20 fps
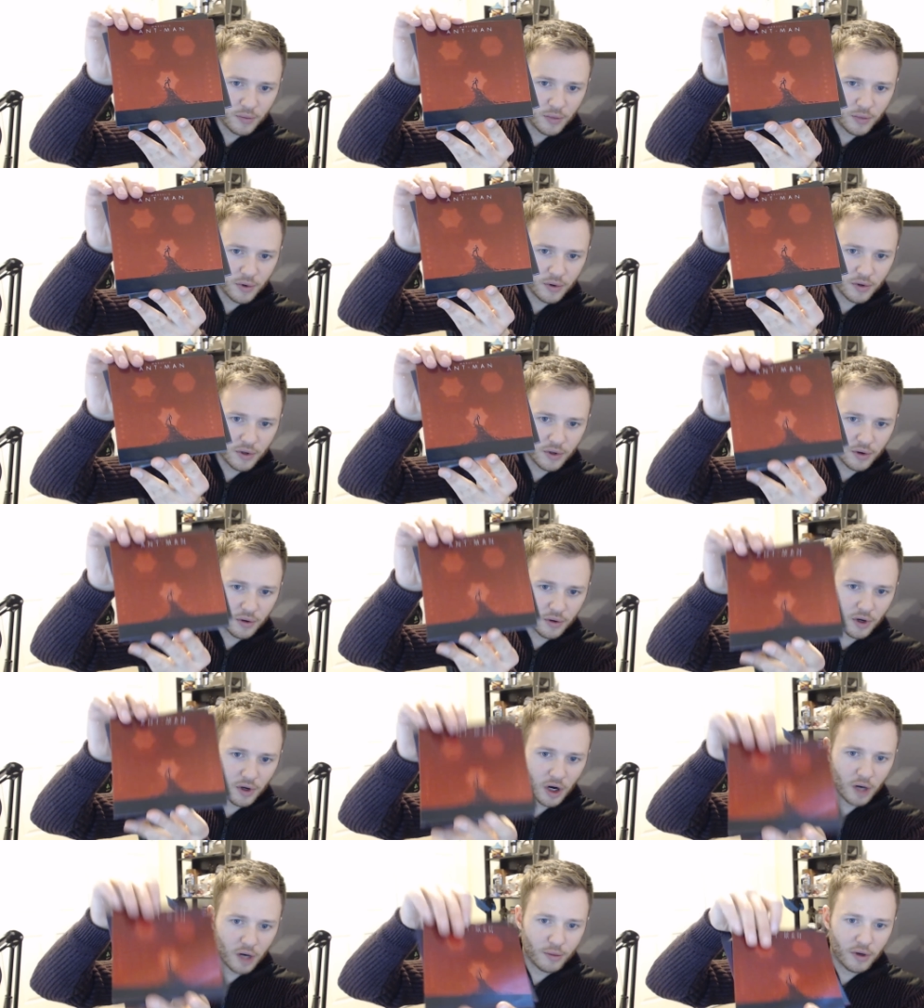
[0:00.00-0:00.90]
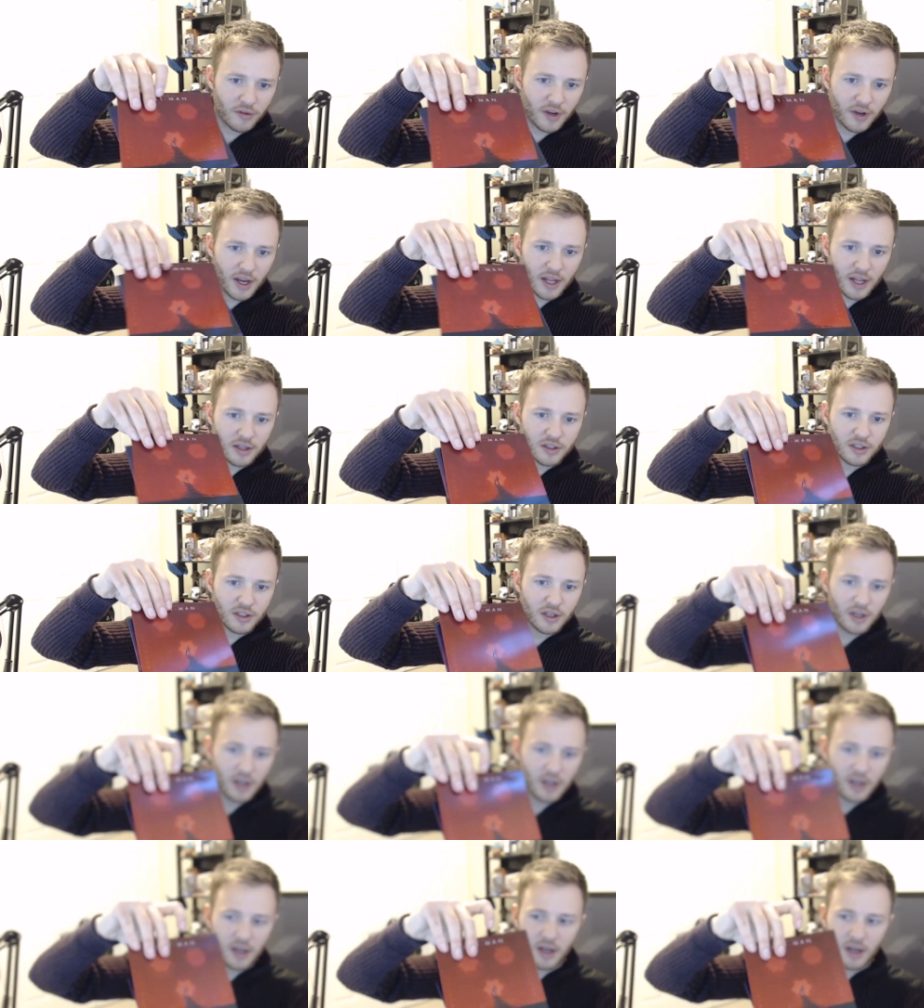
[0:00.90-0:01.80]
little army of ants,
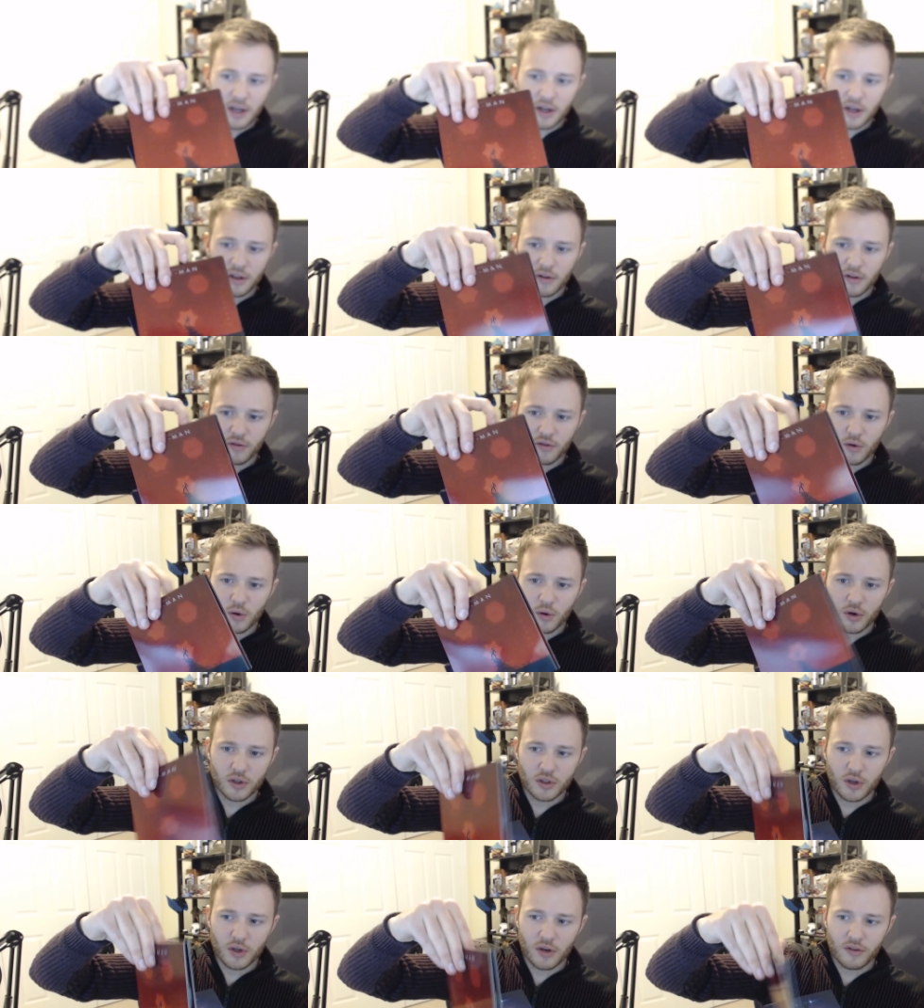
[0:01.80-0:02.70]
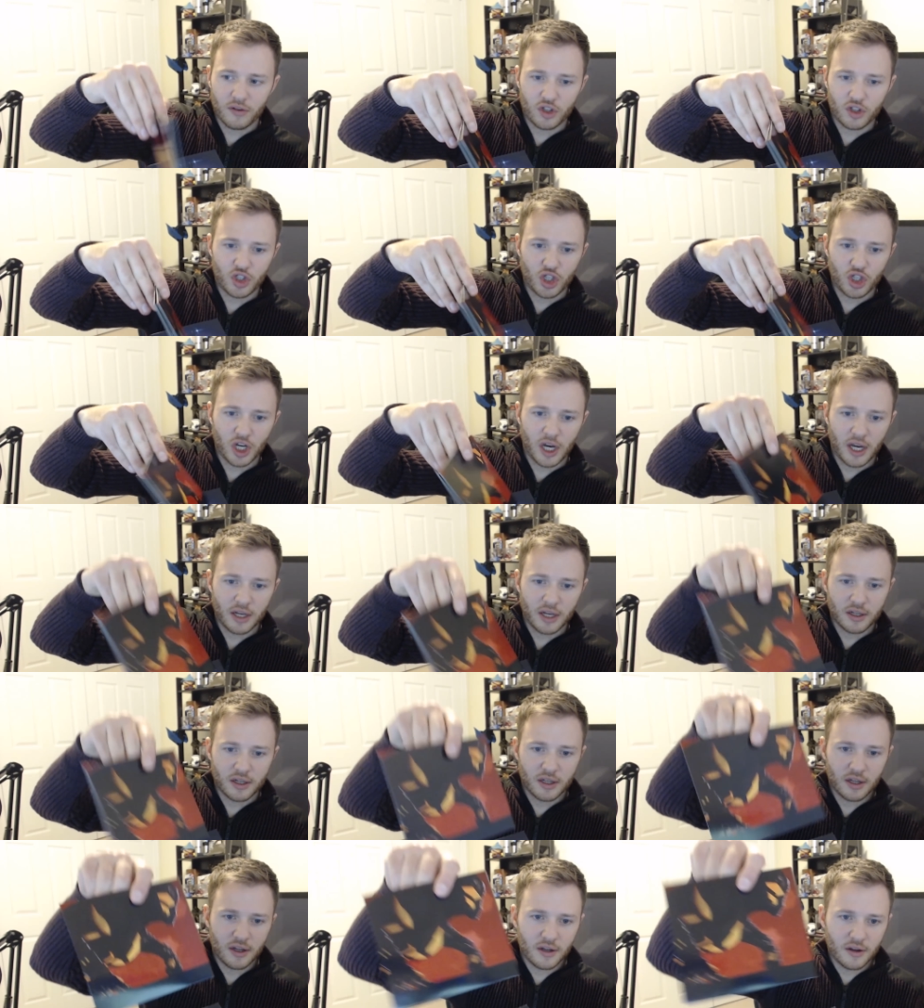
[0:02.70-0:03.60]
and then of course you have a
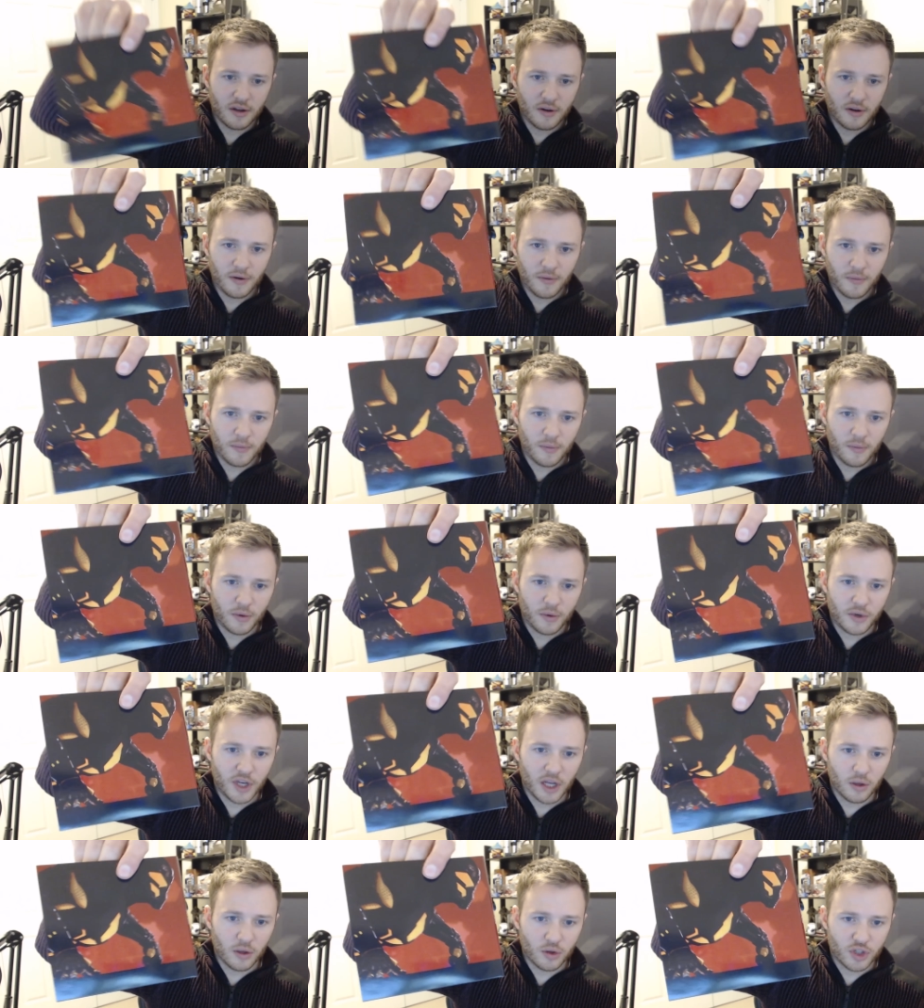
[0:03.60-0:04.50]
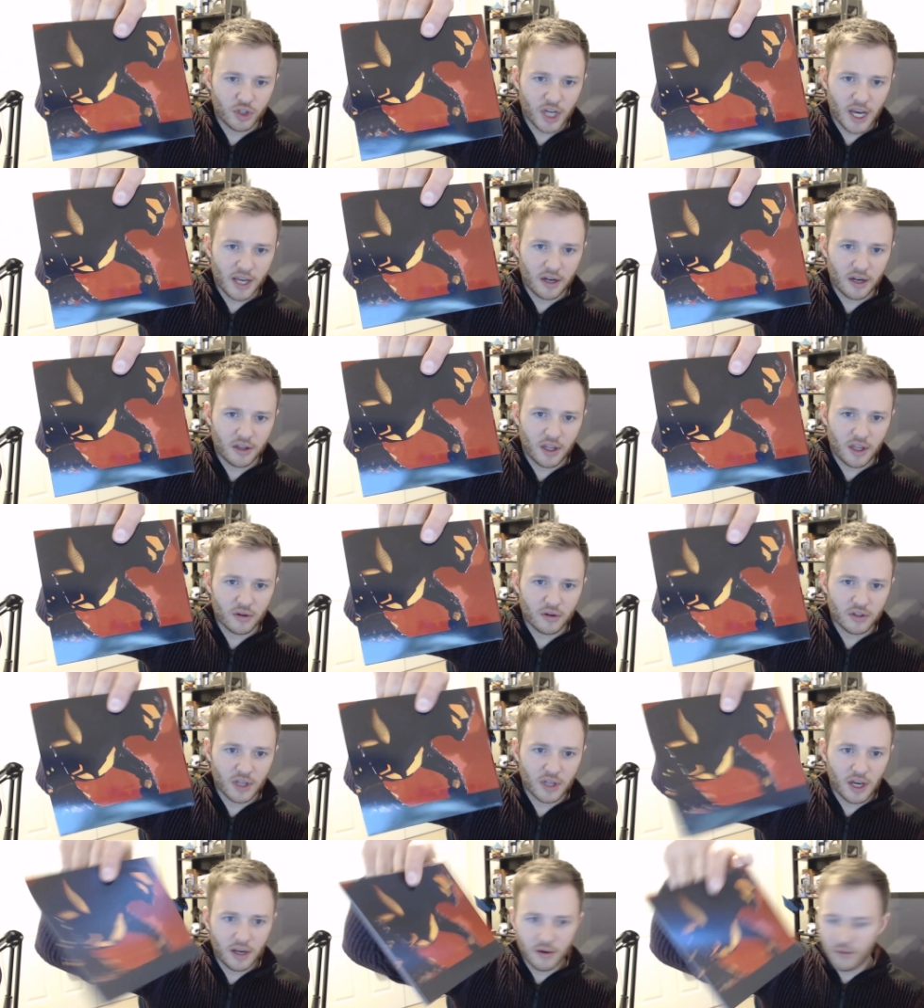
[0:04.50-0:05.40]
giant yellow jacket on the other
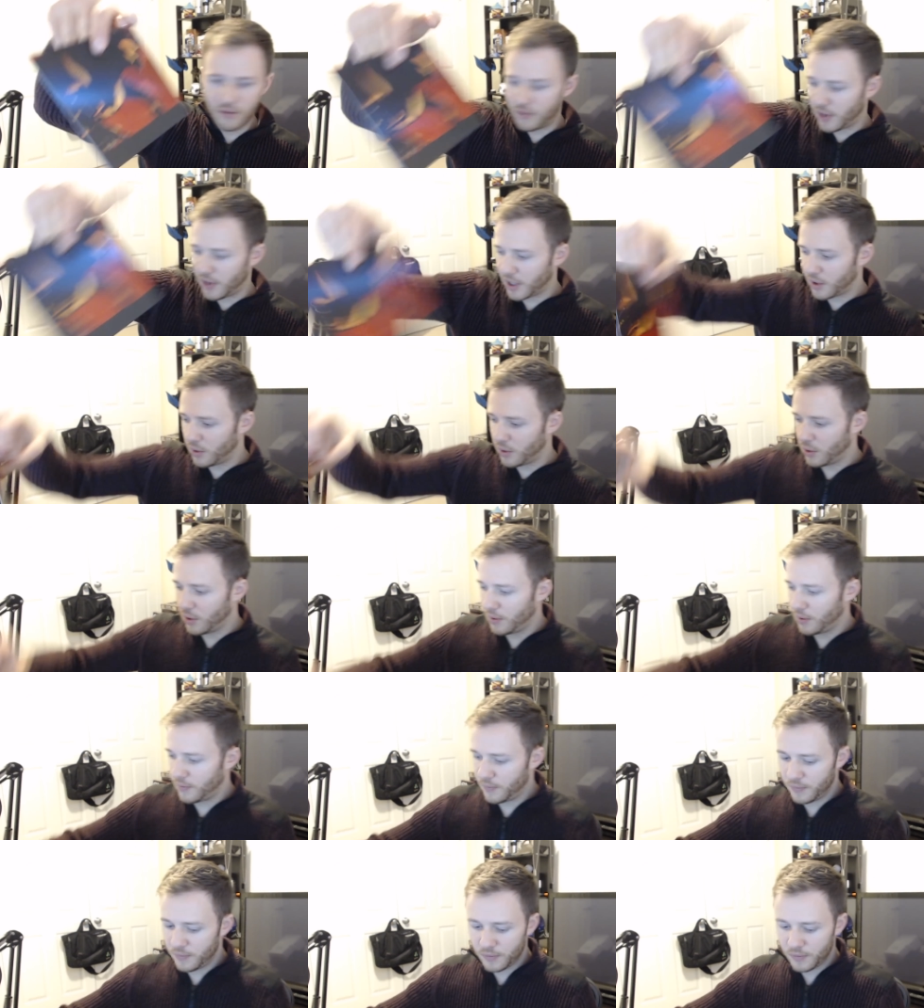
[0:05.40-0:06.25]
side. Very cool.